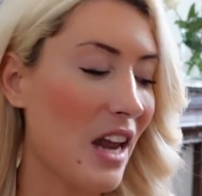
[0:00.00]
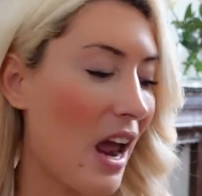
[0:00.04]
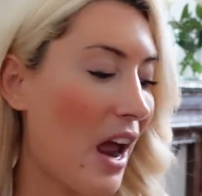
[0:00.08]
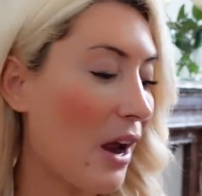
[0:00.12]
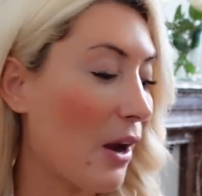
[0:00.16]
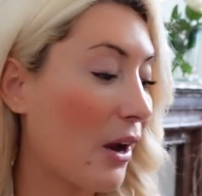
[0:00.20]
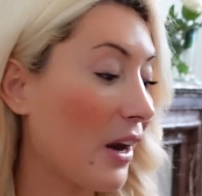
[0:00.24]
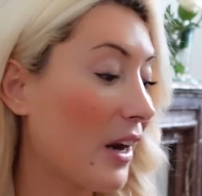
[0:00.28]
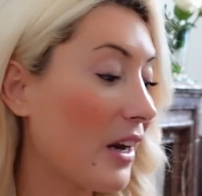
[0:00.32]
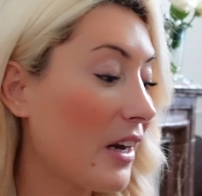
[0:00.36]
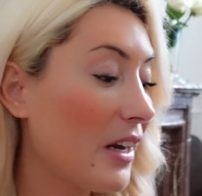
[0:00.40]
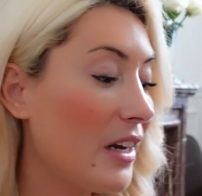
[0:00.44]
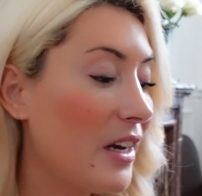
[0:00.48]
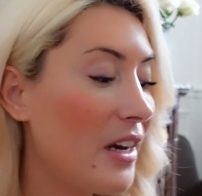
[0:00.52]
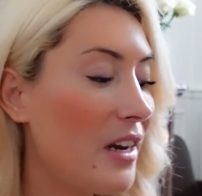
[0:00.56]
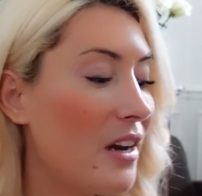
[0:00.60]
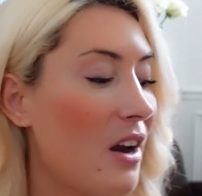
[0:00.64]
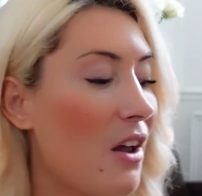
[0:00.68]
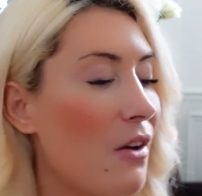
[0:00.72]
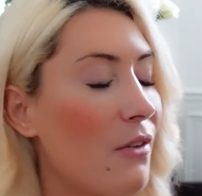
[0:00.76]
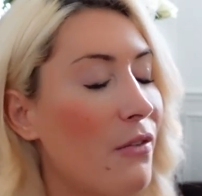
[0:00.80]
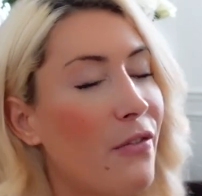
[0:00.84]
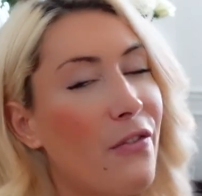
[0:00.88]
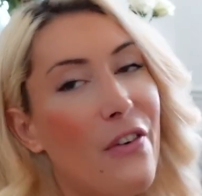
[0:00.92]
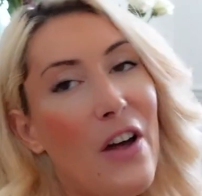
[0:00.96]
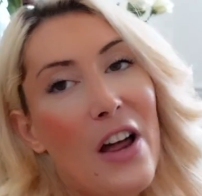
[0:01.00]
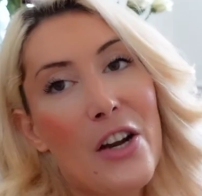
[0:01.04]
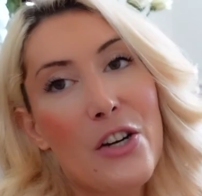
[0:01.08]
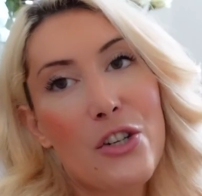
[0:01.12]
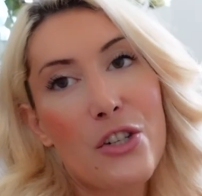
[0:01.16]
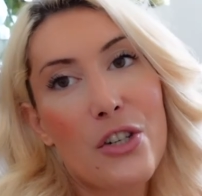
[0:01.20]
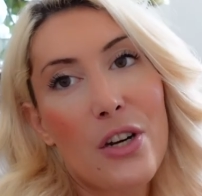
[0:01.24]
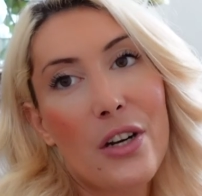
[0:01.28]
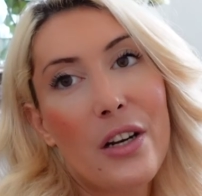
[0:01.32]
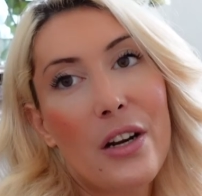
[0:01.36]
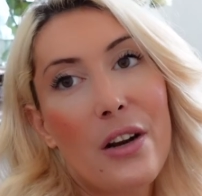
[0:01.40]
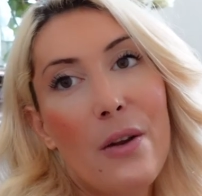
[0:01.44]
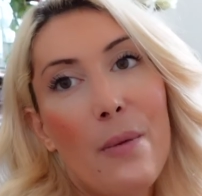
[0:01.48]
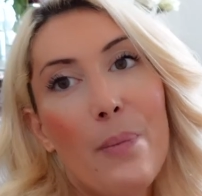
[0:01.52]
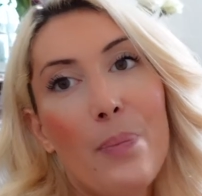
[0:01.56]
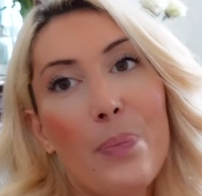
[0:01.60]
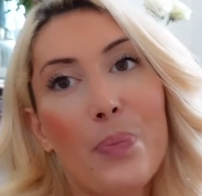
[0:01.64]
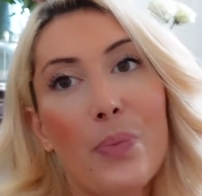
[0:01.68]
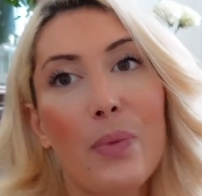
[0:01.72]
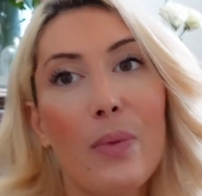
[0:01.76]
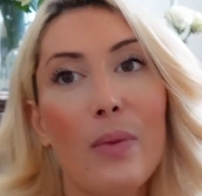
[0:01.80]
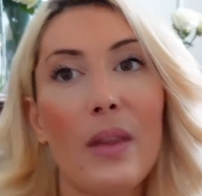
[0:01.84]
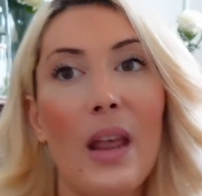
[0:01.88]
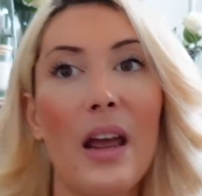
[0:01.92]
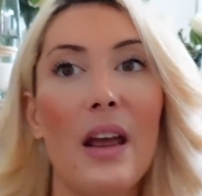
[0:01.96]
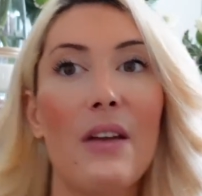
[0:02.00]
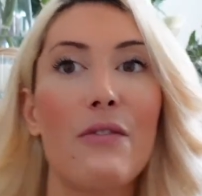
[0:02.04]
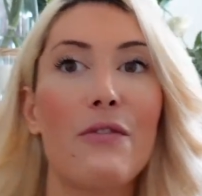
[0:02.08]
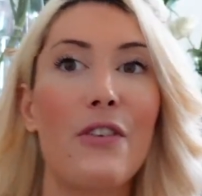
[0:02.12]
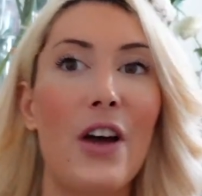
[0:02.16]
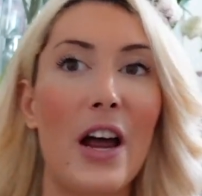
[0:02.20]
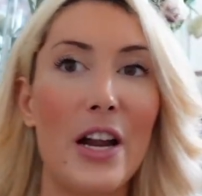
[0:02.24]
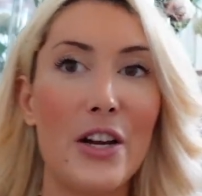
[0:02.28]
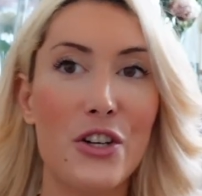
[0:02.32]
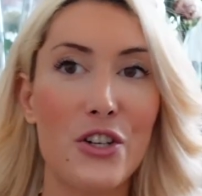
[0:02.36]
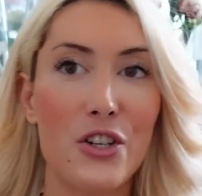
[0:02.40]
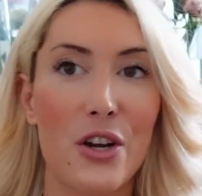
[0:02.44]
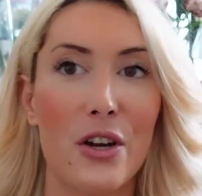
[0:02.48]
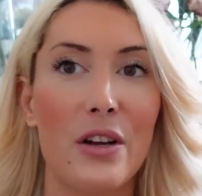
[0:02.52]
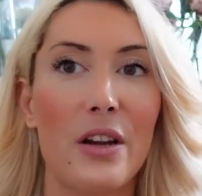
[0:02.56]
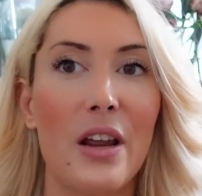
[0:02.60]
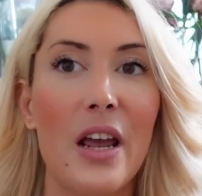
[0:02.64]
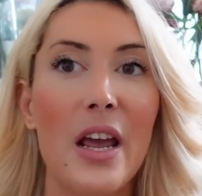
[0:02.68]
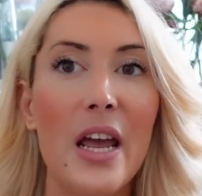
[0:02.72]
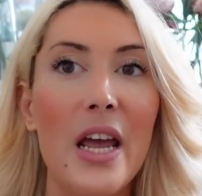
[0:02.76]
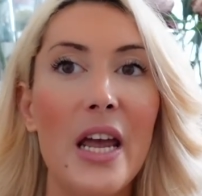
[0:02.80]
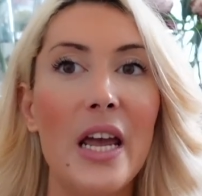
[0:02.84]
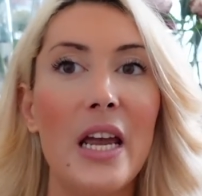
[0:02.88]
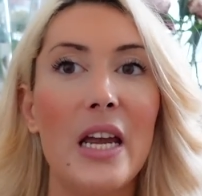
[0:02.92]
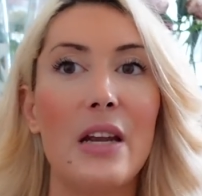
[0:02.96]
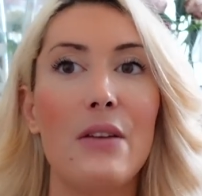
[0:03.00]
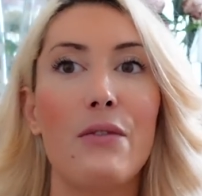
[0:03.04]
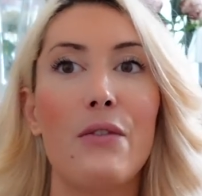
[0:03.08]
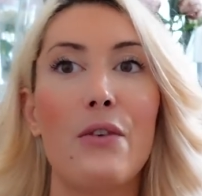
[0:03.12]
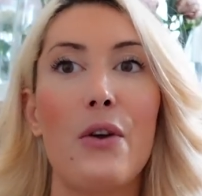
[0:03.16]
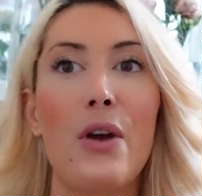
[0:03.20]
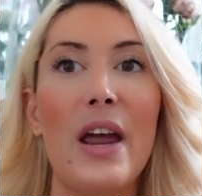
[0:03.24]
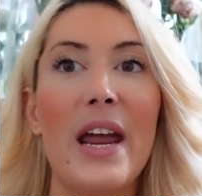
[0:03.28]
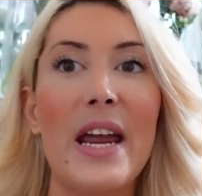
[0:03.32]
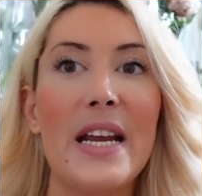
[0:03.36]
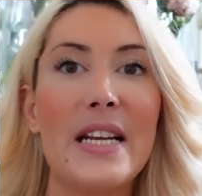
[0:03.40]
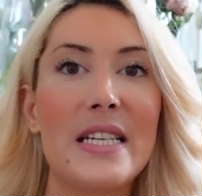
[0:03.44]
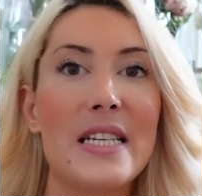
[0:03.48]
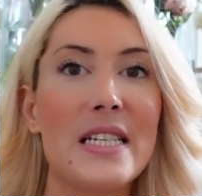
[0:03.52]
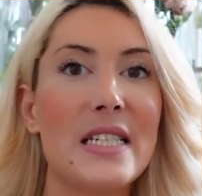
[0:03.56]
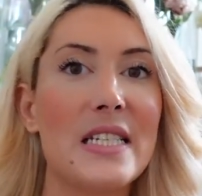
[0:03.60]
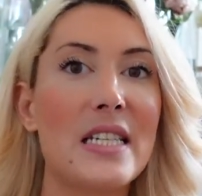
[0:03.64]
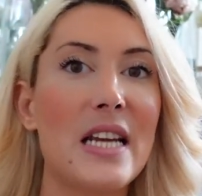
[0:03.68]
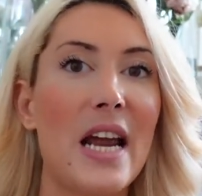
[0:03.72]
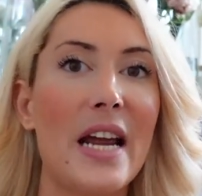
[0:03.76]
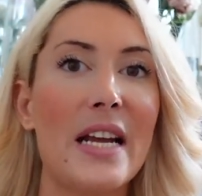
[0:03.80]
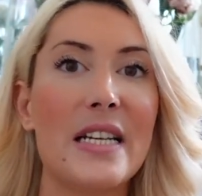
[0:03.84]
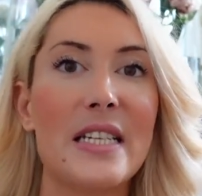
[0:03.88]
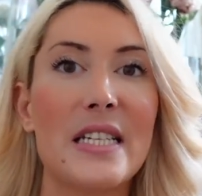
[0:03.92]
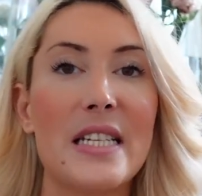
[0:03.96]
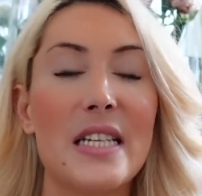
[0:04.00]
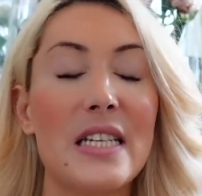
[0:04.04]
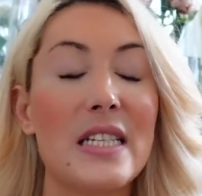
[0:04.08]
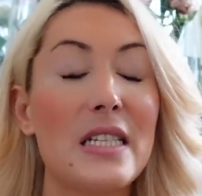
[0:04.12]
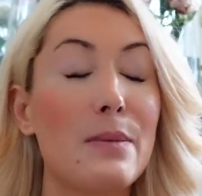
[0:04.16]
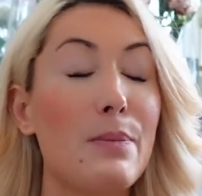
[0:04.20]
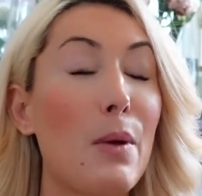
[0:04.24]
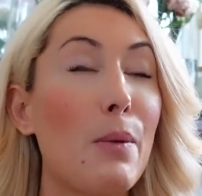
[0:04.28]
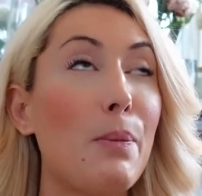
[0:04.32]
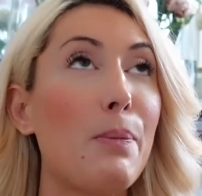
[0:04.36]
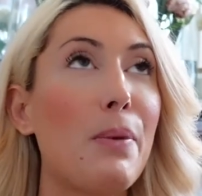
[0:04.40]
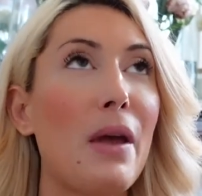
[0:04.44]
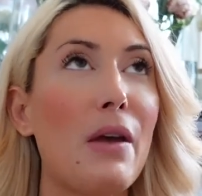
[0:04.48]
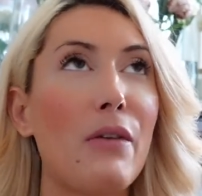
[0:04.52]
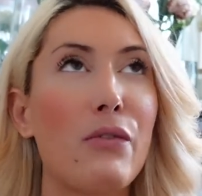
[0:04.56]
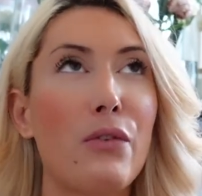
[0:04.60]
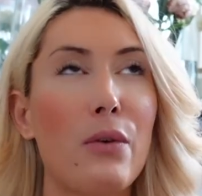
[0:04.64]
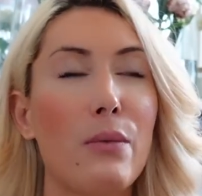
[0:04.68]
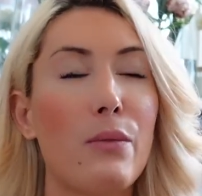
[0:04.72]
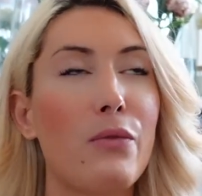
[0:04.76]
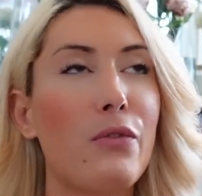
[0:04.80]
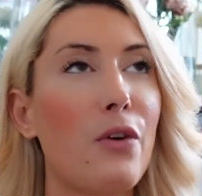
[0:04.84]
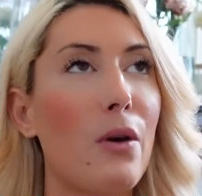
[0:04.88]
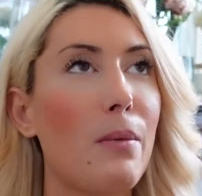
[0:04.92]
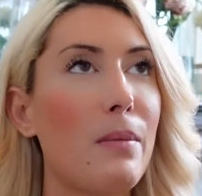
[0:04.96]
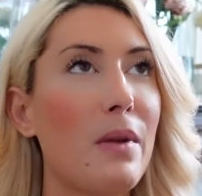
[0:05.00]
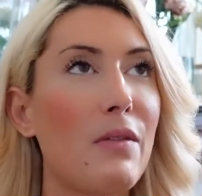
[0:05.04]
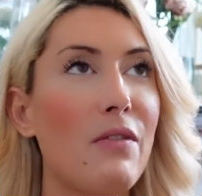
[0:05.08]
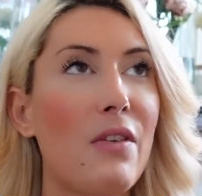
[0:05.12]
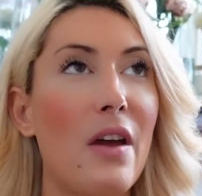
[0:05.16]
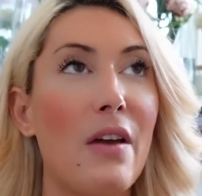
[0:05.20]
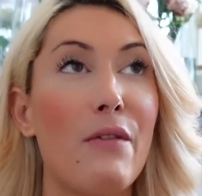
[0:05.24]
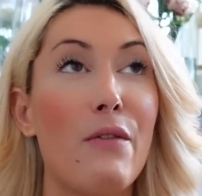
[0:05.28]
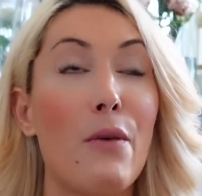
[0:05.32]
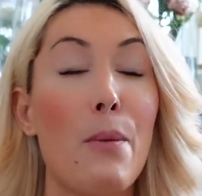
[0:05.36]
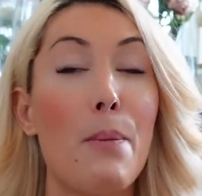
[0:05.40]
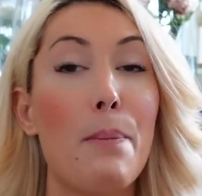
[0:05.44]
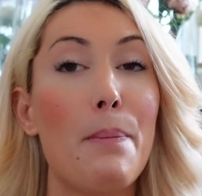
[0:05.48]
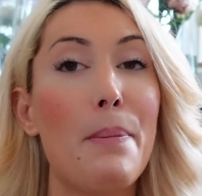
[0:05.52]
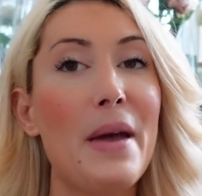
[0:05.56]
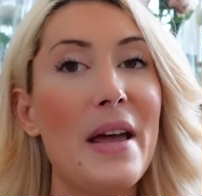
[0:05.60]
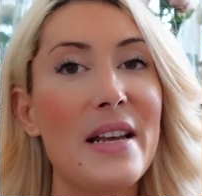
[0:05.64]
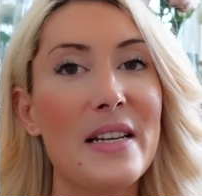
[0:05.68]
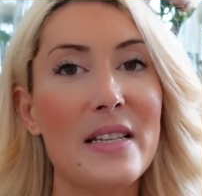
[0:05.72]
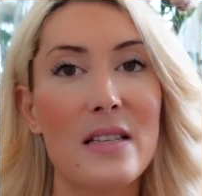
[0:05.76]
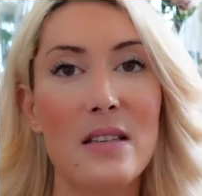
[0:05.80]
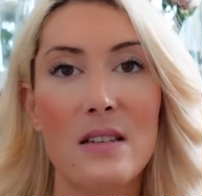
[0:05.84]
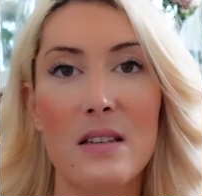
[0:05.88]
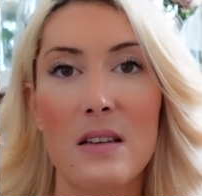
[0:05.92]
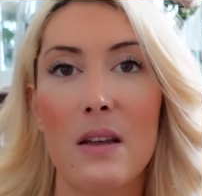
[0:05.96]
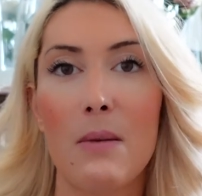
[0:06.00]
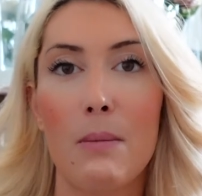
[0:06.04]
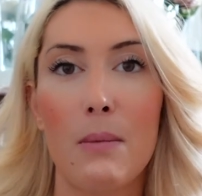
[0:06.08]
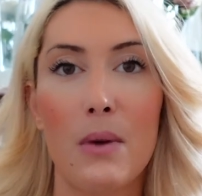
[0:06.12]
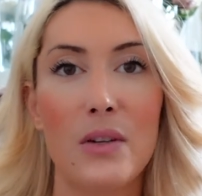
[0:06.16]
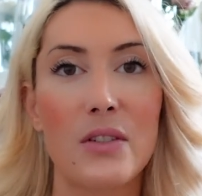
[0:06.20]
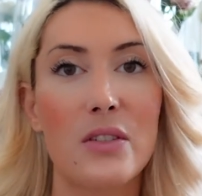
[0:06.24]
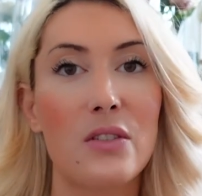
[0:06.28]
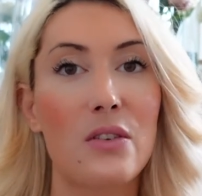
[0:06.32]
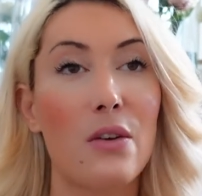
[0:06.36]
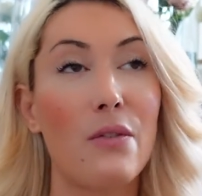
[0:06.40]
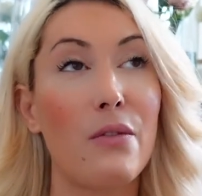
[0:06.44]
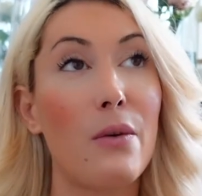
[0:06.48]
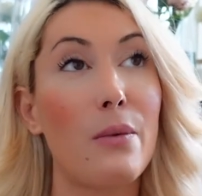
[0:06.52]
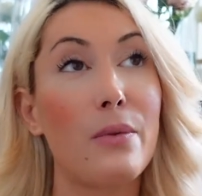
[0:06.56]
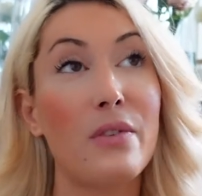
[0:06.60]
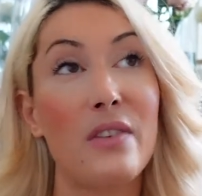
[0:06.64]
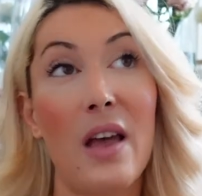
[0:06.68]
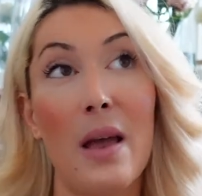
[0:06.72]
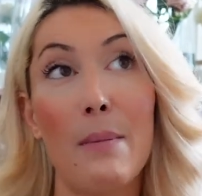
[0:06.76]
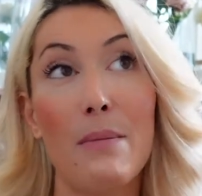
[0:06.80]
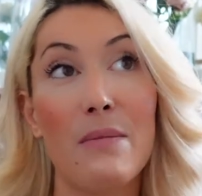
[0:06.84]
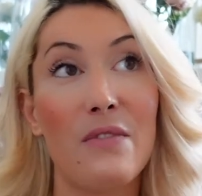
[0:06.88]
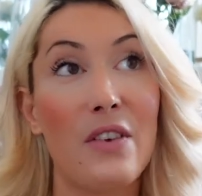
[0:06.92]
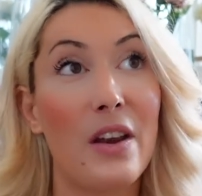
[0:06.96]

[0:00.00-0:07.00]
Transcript: I really love fashion, fashion in the 80s, 90s. But perfume for me, they are the best most of the time.